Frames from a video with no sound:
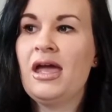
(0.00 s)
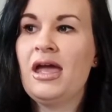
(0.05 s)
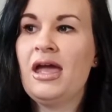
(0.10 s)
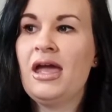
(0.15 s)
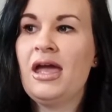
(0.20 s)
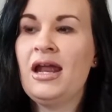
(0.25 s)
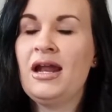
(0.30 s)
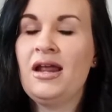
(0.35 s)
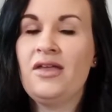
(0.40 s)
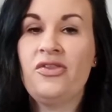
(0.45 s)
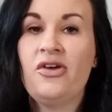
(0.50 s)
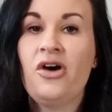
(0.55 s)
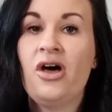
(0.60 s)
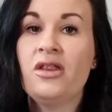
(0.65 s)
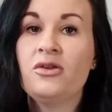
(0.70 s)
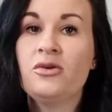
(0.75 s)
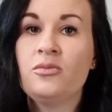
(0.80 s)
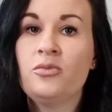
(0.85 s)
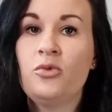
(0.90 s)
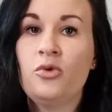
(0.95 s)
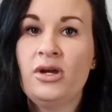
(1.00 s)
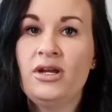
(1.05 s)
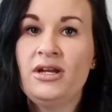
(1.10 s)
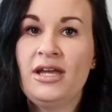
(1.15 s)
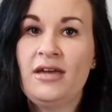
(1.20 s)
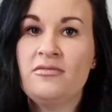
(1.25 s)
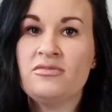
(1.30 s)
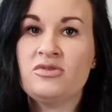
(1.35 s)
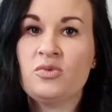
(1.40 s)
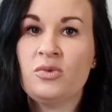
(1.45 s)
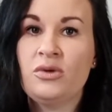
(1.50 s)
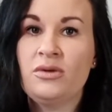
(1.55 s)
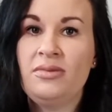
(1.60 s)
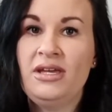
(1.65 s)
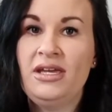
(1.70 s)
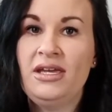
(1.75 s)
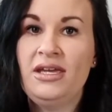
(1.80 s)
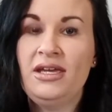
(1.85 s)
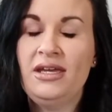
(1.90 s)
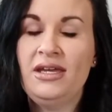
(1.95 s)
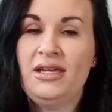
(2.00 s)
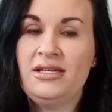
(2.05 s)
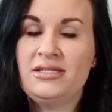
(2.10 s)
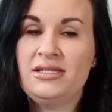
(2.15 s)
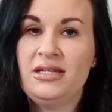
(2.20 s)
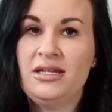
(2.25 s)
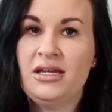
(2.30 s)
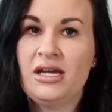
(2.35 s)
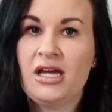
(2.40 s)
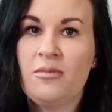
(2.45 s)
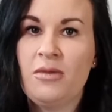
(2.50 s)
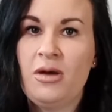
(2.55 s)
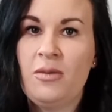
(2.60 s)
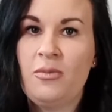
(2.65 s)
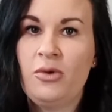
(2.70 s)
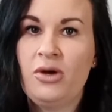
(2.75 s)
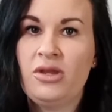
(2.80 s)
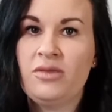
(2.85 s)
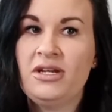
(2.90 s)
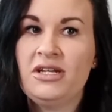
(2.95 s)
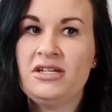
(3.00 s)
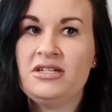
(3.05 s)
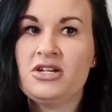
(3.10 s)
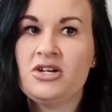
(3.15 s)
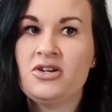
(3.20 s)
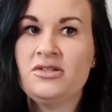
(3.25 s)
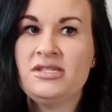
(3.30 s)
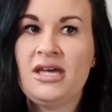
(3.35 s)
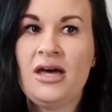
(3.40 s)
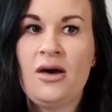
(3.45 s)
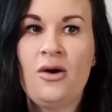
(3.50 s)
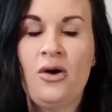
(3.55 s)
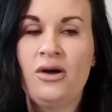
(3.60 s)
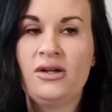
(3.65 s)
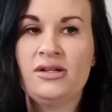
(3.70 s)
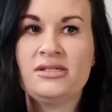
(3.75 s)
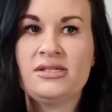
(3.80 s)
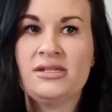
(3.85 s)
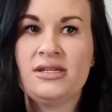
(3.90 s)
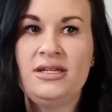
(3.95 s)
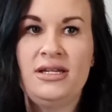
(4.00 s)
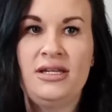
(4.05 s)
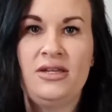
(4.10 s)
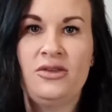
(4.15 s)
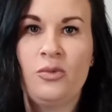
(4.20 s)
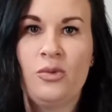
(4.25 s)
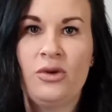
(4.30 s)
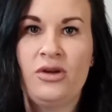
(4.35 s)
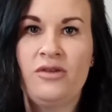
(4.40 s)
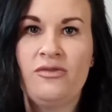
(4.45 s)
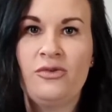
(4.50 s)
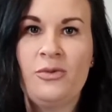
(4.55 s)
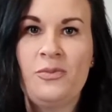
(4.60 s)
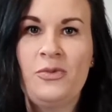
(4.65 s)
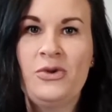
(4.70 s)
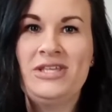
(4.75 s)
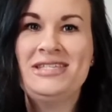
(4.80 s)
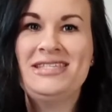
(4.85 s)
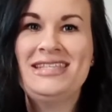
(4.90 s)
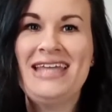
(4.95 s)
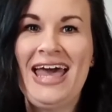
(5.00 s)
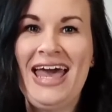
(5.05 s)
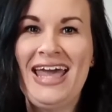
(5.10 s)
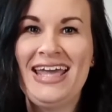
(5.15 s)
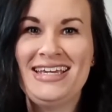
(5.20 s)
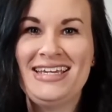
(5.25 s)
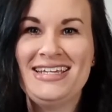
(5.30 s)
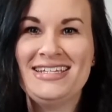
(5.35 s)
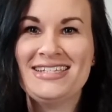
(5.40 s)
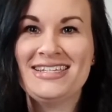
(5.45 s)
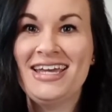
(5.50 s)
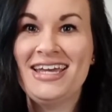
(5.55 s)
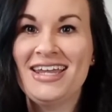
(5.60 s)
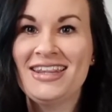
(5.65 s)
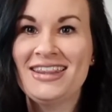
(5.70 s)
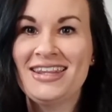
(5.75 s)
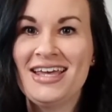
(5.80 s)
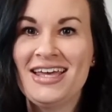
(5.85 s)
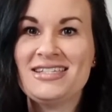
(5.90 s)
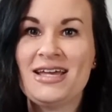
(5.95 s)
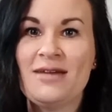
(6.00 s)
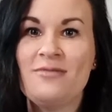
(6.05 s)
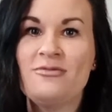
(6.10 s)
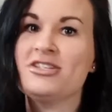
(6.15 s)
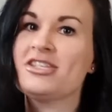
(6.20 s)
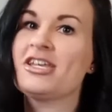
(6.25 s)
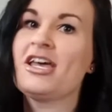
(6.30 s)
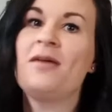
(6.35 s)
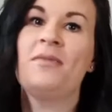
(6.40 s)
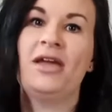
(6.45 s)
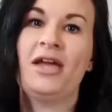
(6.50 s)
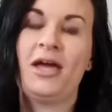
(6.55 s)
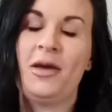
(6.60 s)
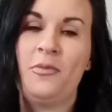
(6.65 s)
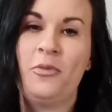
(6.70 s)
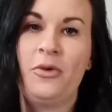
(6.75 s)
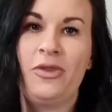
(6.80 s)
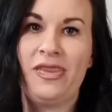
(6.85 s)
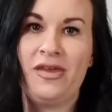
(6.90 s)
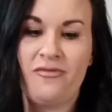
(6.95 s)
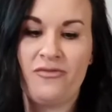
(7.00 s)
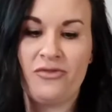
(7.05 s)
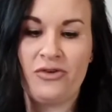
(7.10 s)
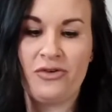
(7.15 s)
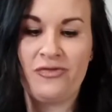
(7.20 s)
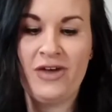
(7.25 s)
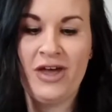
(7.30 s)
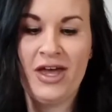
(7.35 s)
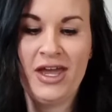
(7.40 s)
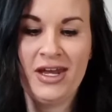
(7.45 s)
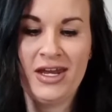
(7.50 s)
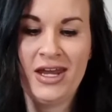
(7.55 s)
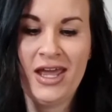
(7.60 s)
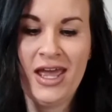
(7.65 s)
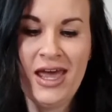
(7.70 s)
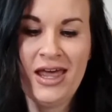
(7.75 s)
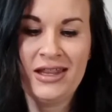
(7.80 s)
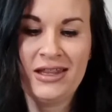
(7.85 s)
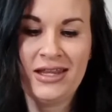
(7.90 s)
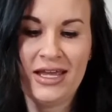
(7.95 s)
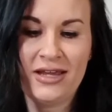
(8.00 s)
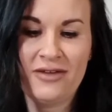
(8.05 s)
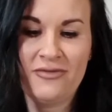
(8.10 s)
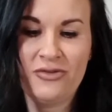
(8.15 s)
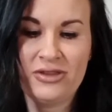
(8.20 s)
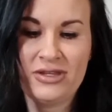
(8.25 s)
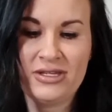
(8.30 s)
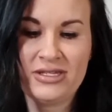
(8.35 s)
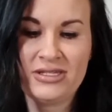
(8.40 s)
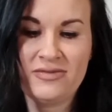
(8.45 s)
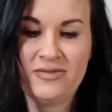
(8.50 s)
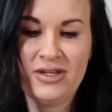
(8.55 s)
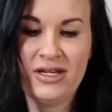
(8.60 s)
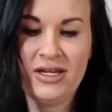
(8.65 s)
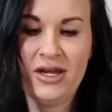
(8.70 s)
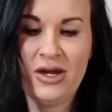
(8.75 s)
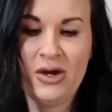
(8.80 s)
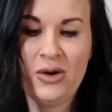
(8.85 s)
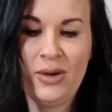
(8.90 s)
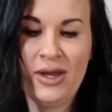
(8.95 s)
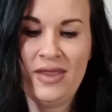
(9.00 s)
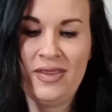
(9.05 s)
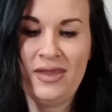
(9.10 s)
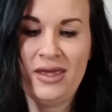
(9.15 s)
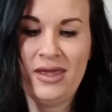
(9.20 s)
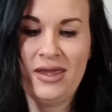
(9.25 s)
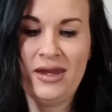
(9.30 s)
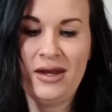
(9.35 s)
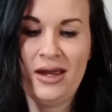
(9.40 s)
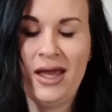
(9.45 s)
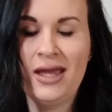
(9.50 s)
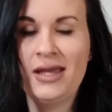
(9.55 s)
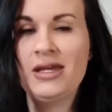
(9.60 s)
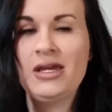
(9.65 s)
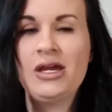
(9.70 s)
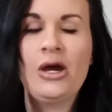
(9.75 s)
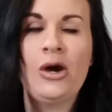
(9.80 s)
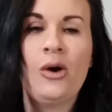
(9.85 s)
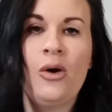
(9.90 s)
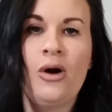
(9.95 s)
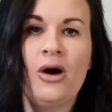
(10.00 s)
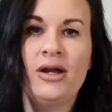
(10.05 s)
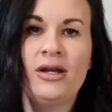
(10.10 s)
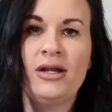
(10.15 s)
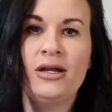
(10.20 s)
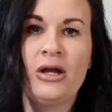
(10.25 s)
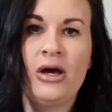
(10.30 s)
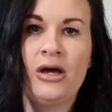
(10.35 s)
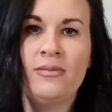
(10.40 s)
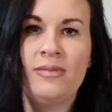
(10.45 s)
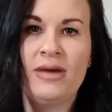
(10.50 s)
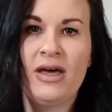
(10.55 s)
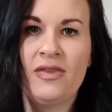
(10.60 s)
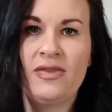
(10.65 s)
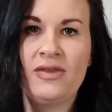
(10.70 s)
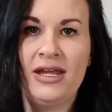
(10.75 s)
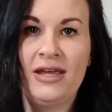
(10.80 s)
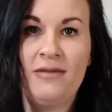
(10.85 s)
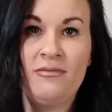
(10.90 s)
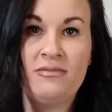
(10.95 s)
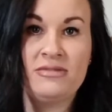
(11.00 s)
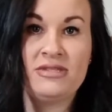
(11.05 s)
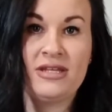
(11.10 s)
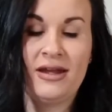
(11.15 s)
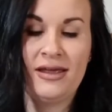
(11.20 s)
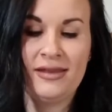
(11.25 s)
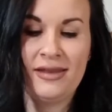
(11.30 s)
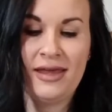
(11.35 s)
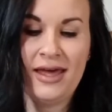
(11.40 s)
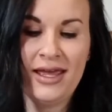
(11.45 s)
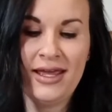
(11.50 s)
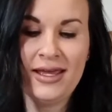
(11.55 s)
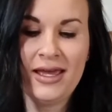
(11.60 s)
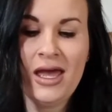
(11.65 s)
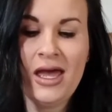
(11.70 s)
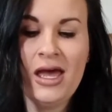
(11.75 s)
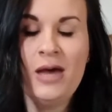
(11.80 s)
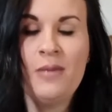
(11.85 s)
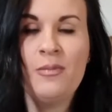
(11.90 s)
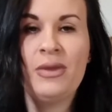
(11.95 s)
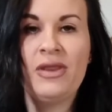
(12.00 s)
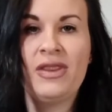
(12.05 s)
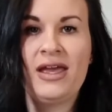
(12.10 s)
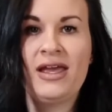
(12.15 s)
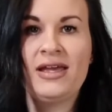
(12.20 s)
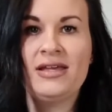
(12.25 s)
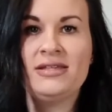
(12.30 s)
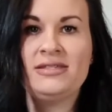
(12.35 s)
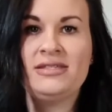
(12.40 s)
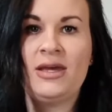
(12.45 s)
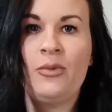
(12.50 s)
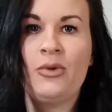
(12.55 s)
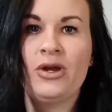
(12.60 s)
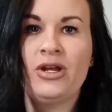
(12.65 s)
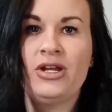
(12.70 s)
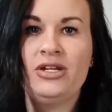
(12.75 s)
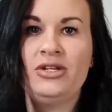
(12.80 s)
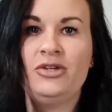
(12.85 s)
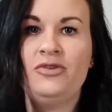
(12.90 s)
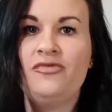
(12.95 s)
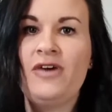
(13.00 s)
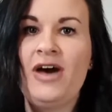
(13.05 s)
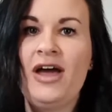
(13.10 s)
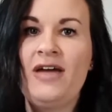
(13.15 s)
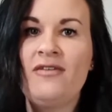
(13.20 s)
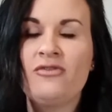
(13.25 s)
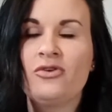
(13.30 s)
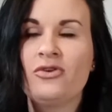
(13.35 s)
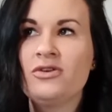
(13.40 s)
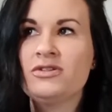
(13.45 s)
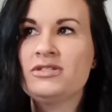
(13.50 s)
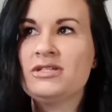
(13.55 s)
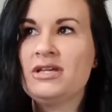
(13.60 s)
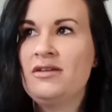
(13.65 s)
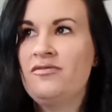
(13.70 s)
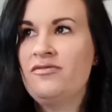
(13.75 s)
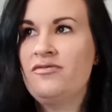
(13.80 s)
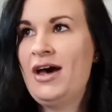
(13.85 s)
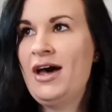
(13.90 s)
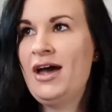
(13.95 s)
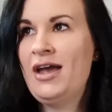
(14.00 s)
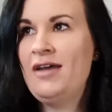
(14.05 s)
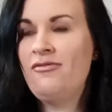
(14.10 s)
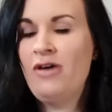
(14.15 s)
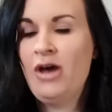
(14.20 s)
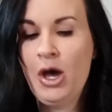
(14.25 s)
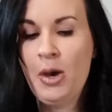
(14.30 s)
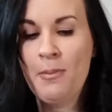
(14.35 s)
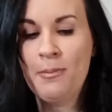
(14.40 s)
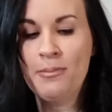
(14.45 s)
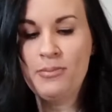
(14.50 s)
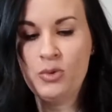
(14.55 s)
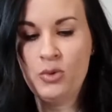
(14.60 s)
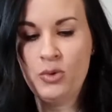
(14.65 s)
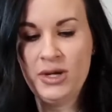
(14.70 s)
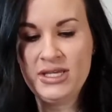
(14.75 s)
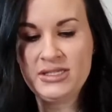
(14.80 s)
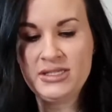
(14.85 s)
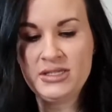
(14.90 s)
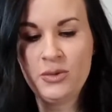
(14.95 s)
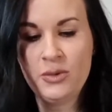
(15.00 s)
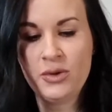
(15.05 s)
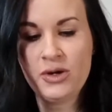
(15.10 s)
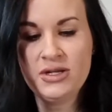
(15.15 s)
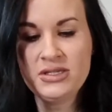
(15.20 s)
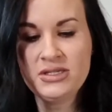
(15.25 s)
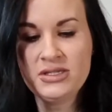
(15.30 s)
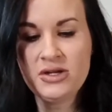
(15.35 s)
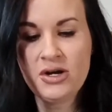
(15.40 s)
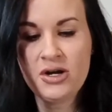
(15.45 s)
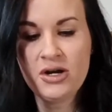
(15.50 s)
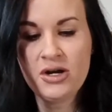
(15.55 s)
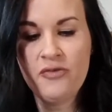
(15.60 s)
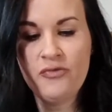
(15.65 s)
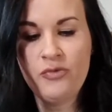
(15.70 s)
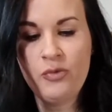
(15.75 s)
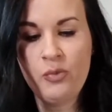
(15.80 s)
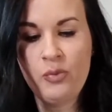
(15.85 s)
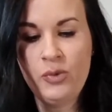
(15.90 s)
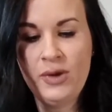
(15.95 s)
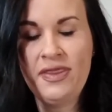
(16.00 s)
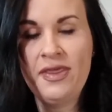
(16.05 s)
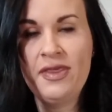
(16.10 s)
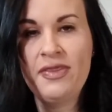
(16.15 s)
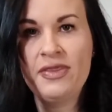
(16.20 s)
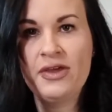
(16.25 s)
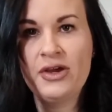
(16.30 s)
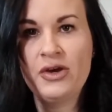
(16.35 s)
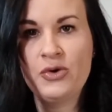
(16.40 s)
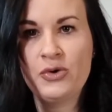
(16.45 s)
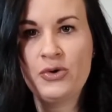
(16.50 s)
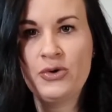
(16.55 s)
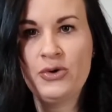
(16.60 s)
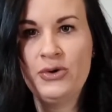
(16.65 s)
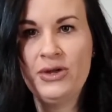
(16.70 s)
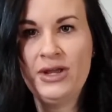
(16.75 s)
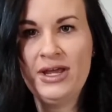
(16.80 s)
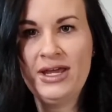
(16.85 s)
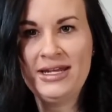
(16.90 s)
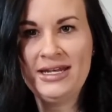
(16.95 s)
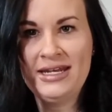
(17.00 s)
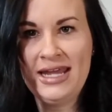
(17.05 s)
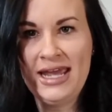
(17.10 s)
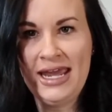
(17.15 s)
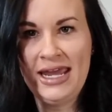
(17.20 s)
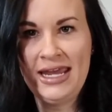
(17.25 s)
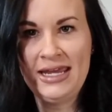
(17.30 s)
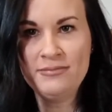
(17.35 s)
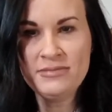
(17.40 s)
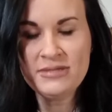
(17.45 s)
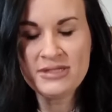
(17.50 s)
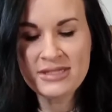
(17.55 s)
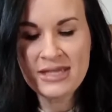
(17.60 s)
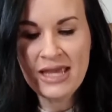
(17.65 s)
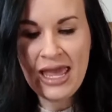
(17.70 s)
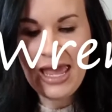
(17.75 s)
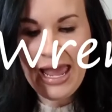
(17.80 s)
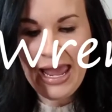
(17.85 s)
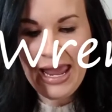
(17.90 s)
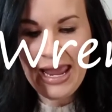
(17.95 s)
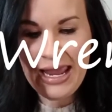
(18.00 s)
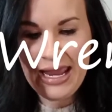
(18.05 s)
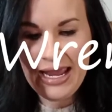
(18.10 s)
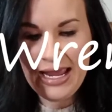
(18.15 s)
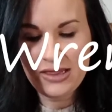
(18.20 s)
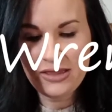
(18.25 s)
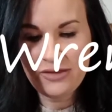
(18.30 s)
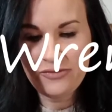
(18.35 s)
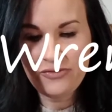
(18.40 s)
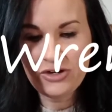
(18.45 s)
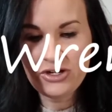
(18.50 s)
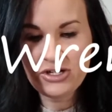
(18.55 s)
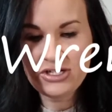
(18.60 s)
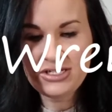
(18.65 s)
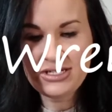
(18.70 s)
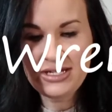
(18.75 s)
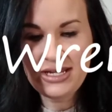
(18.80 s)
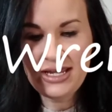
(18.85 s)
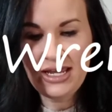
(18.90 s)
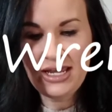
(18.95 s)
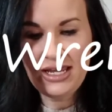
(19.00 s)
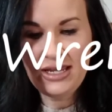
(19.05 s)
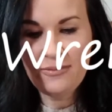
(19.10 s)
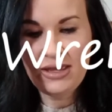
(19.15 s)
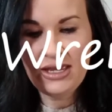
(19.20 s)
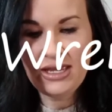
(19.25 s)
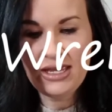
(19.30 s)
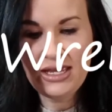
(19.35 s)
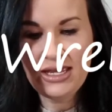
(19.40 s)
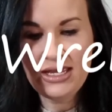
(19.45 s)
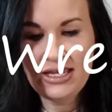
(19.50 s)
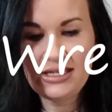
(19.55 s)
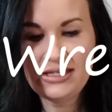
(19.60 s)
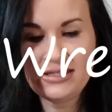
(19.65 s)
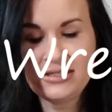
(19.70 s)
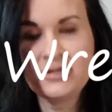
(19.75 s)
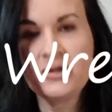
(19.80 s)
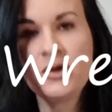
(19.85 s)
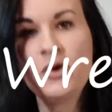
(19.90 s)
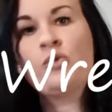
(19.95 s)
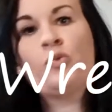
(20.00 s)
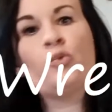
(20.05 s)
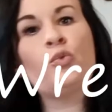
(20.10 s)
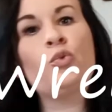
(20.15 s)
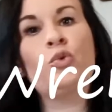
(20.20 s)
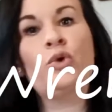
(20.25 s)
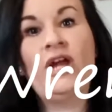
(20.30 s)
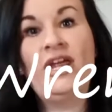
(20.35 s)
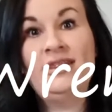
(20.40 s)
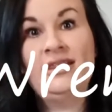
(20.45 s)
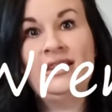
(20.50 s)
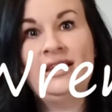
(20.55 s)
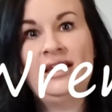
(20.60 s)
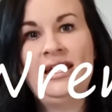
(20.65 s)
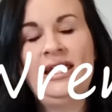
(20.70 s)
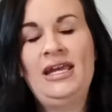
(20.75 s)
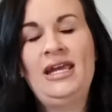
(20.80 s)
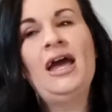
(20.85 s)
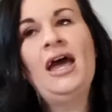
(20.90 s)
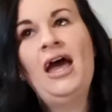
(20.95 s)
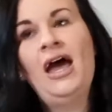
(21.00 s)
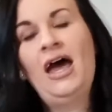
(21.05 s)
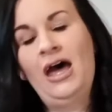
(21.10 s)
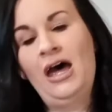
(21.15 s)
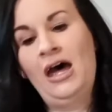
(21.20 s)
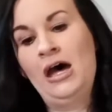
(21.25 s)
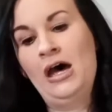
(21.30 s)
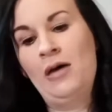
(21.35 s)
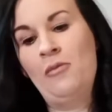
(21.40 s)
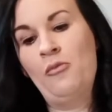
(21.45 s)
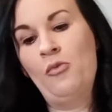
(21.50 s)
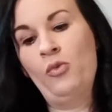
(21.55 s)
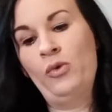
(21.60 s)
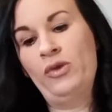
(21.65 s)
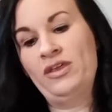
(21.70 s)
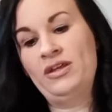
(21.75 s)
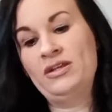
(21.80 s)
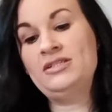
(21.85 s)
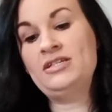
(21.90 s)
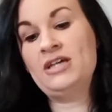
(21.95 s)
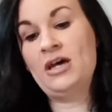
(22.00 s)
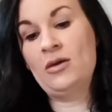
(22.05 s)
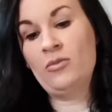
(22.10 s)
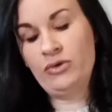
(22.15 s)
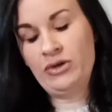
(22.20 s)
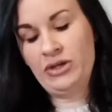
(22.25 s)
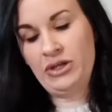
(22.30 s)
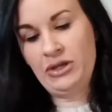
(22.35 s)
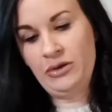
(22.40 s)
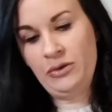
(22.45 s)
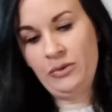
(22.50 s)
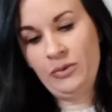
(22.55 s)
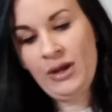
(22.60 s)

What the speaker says: I thought little boy names would be easy to come up with, but it turns out, honestly, neither one of them was that easy, unless I'm just coming up with them for fun, like for this video, and then I could go on and on about the names that I like. But like I said, we're going to do 5 girls and 5 boys. So we're going to start off with the girl names, and the first name is Renly, with a W.